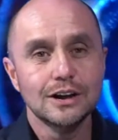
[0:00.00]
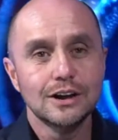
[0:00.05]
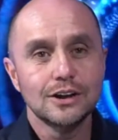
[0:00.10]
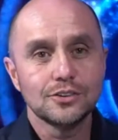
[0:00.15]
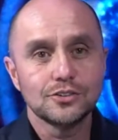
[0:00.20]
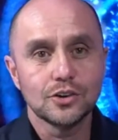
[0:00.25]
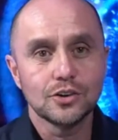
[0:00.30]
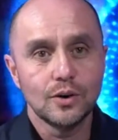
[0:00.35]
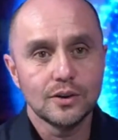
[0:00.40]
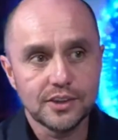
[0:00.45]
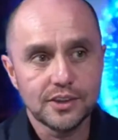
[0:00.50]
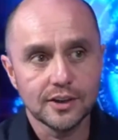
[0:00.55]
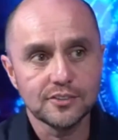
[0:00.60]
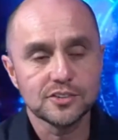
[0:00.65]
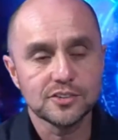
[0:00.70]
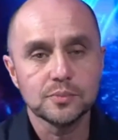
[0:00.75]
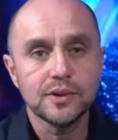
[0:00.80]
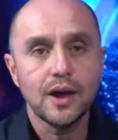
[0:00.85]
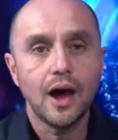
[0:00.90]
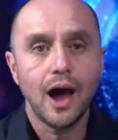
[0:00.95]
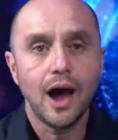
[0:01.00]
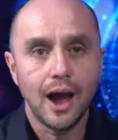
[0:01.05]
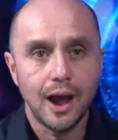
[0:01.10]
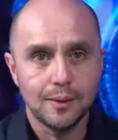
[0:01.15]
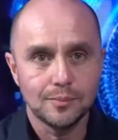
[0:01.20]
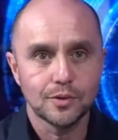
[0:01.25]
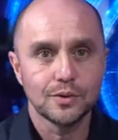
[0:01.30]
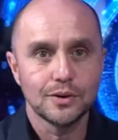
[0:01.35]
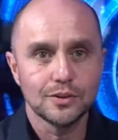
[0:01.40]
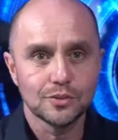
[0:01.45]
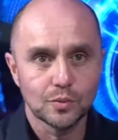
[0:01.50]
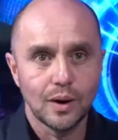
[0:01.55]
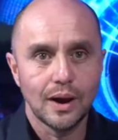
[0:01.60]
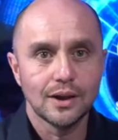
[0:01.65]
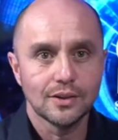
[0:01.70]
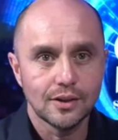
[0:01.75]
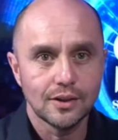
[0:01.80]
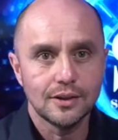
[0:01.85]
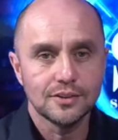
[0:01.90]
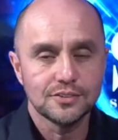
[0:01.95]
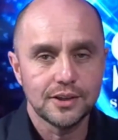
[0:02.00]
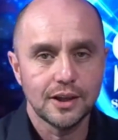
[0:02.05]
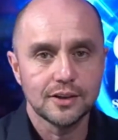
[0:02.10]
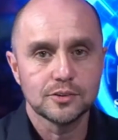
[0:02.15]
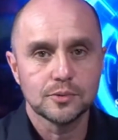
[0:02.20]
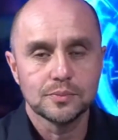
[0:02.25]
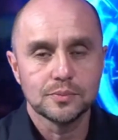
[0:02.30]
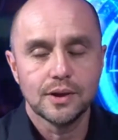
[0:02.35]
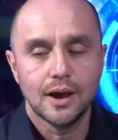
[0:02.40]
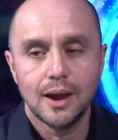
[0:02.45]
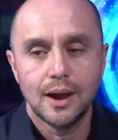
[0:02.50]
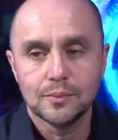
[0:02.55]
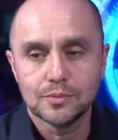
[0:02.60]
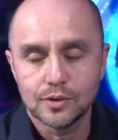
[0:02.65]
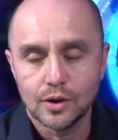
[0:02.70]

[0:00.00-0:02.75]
So it takes some time. The reason why is it takes some time.